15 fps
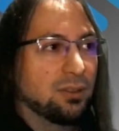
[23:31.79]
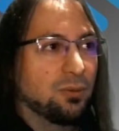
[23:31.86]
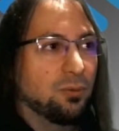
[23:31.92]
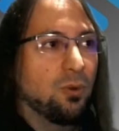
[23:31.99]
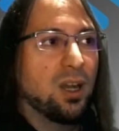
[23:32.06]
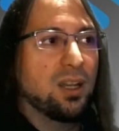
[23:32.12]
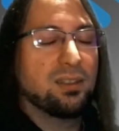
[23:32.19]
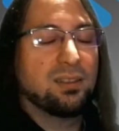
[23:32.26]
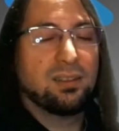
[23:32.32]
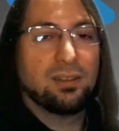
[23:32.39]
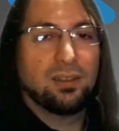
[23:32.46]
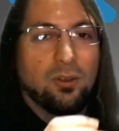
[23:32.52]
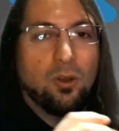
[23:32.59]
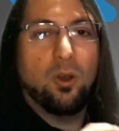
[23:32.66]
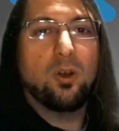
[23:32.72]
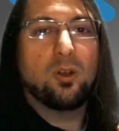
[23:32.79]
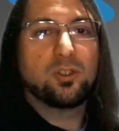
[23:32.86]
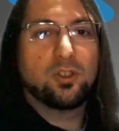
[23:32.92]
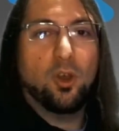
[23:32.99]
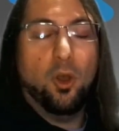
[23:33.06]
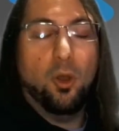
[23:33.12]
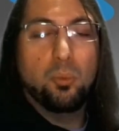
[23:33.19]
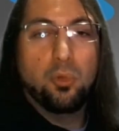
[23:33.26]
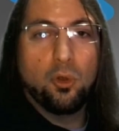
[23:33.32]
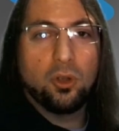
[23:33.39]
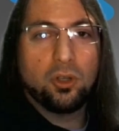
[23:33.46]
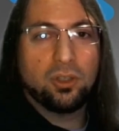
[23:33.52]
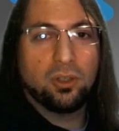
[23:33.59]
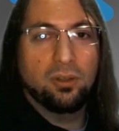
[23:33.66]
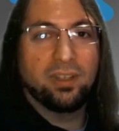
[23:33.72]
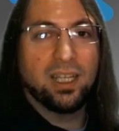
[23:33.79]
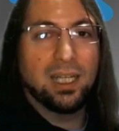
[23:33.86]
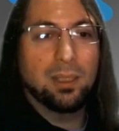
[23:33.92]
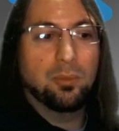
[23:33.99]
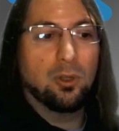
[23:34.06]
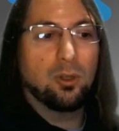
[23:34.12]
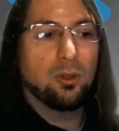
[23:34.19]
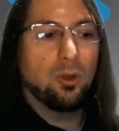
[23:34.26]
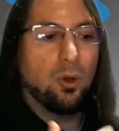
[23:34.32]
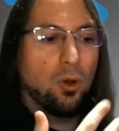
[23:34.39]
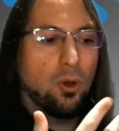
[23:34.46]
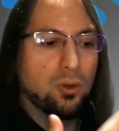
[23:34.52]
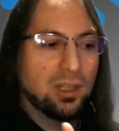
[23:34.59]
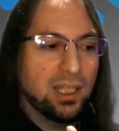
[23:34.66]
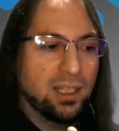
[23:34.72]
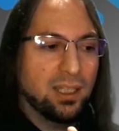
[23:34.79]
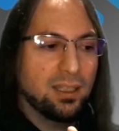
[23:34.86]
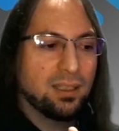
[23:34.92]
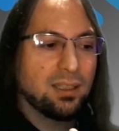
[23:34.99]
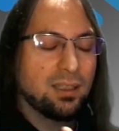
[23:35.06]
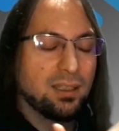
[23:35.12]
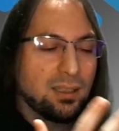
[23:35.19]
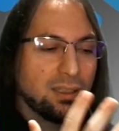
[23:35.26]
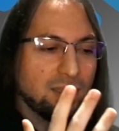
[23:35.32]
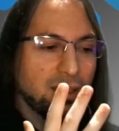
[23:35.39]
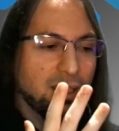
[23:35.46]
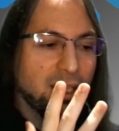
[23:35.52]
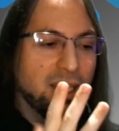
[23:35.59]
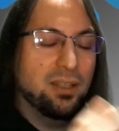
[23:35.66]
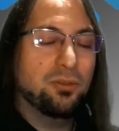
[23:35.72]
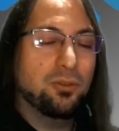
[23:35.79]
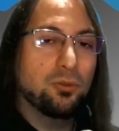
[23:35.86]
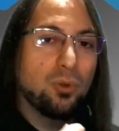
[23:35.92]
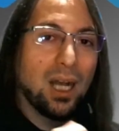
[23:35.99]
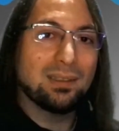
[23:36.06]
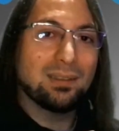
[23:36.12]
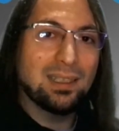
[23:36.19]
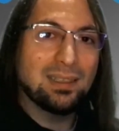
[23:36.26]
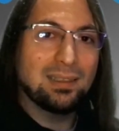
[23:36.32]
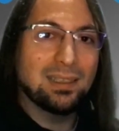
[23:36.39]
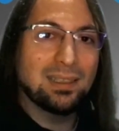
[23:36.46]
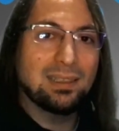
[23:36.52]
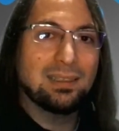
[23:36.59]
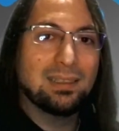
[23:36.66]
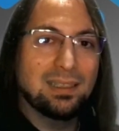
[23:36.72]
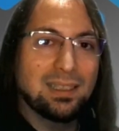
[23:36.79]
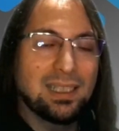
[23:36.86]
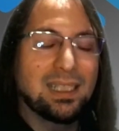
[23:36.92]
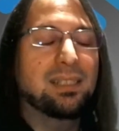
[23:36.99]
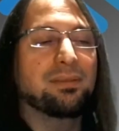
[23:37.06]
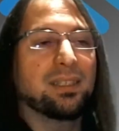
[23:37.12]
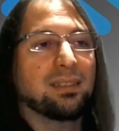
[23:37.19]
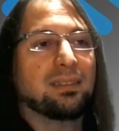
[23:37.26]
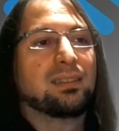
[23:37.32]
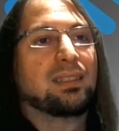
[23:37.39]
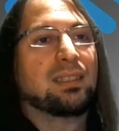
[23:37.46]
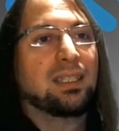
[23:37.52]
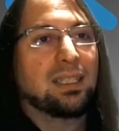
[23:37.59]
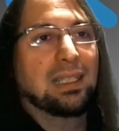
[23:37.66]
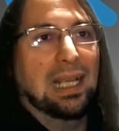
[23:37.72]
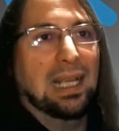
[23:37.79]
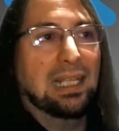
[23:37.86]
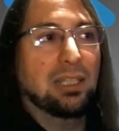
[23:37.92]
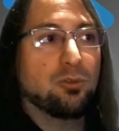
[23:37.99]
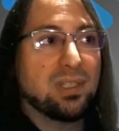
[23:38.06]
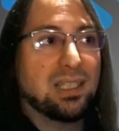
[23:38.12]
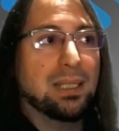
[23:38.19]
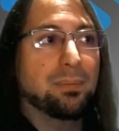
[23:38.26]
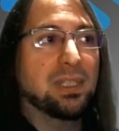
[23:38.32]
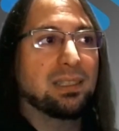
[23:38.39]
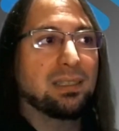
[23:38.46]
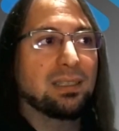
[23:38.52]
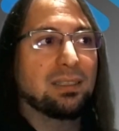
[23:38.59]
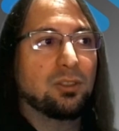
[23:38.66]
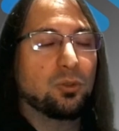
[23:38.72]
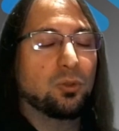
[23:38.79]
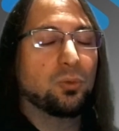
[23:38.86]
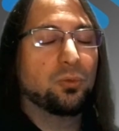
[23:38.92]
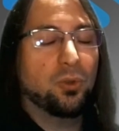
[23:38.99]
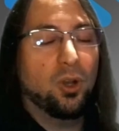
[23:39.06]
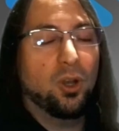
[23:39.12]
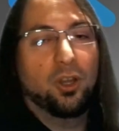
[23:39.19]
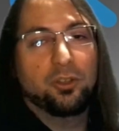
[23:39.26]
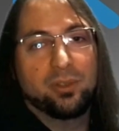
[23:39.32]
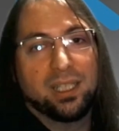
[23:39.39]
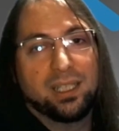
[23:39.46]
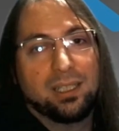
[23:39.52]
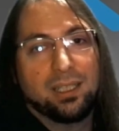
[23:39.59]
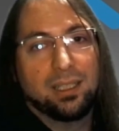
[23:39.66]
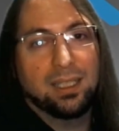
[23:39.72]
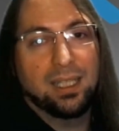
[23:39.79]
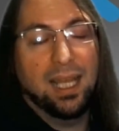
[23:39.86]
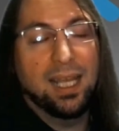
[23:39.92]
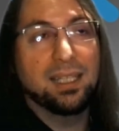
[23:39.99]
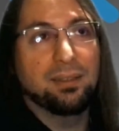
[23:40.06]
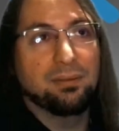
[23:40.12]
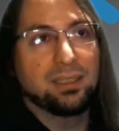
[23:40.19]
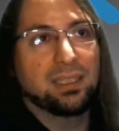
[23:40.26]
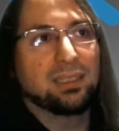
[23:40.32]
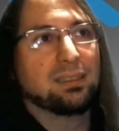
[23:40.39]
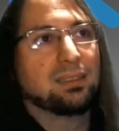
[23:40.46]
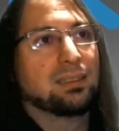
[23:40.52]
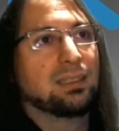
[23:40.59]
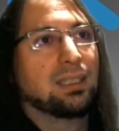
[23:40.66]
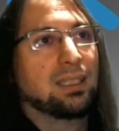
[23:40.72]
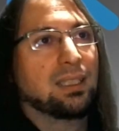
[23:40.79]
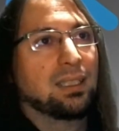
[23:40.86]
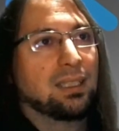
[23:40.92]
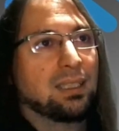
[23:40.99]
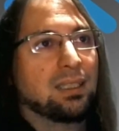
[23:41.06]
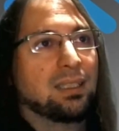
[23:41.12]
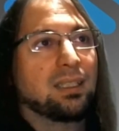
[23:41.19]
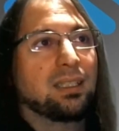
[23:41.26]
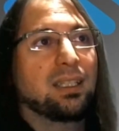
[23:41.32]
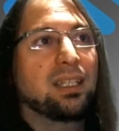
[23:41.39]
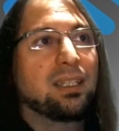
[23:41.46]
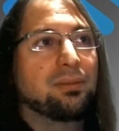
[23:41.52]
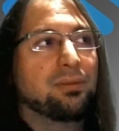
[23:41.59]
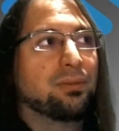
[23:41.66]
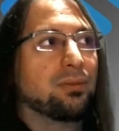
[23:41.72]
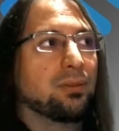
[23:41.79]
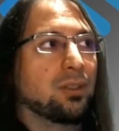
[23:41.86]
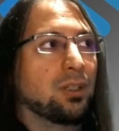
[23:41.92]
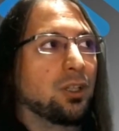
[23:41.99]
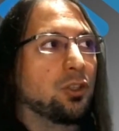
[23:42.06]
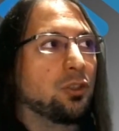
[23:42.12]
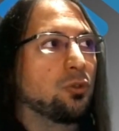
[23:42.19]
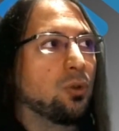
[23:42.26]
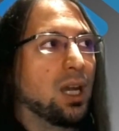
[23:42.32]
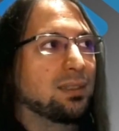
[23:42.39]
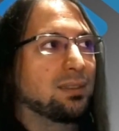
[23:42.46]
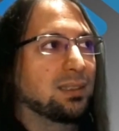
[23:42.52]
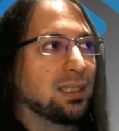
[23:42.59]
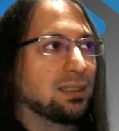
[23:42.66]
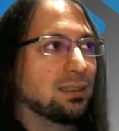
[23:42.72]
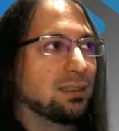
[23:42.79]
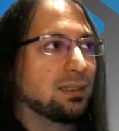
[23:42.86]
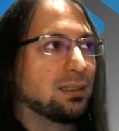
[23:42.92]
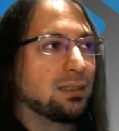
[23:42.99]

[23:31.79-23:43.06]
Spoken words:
was also a book available only if you attended the event, and it was limited to 400 NFTs. If you attend